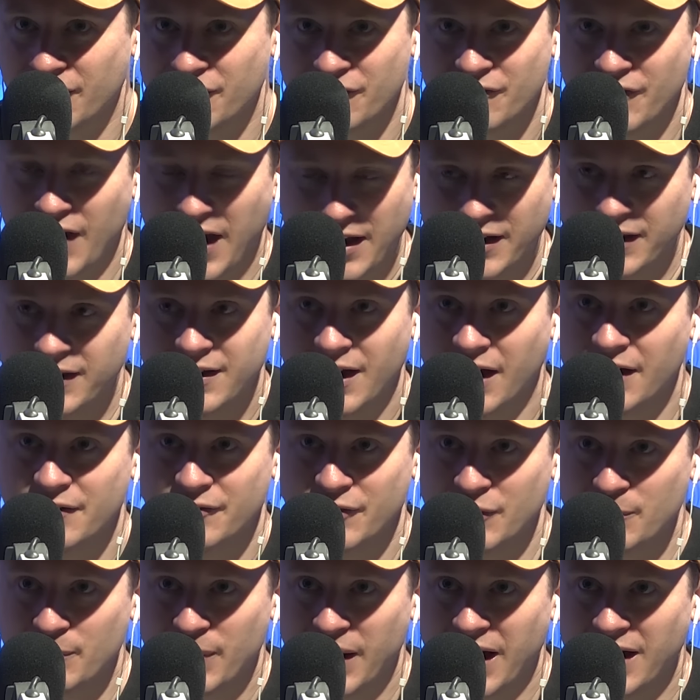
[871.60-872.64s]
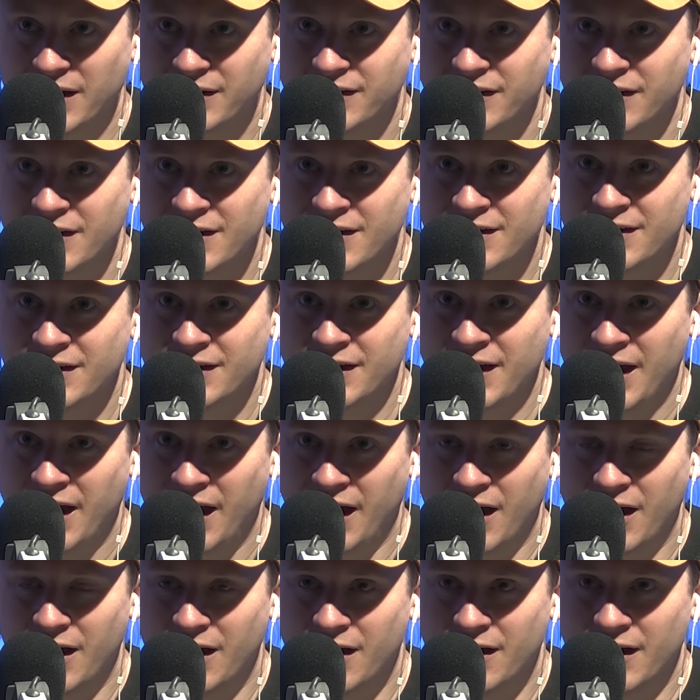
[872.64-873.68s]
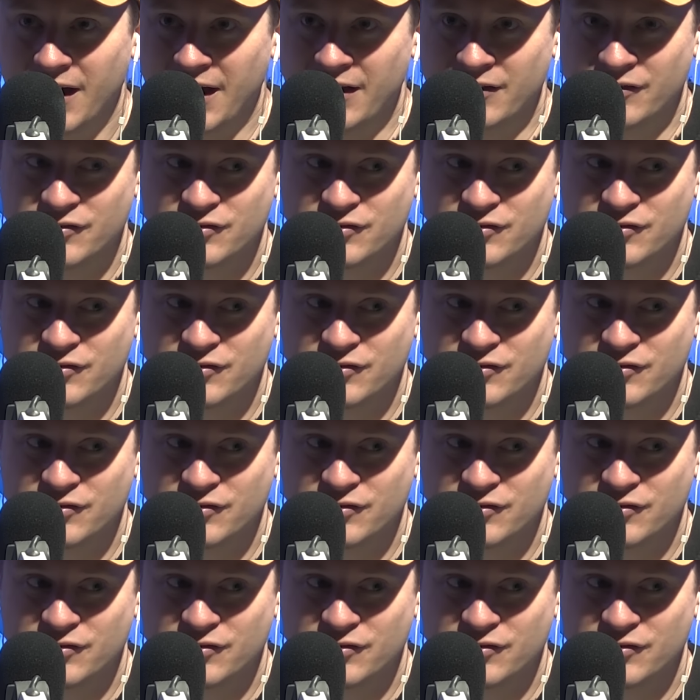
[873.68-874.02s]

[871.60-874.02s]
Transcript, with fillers: of any kind of impact. No, uh, and